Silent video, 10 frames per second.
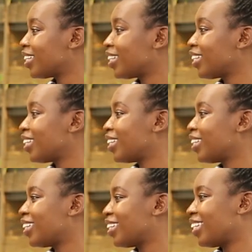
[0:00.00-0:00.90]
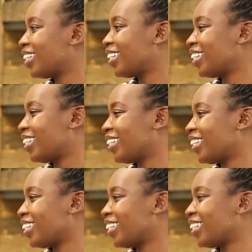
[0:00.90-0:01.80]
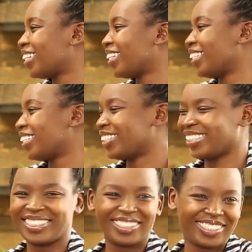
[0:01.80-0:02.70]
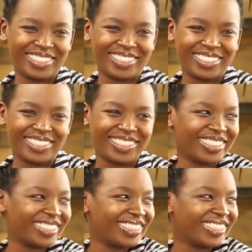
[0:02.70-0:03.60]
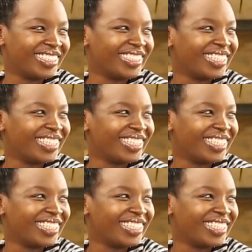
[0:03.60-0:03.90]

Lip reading: (not speaking)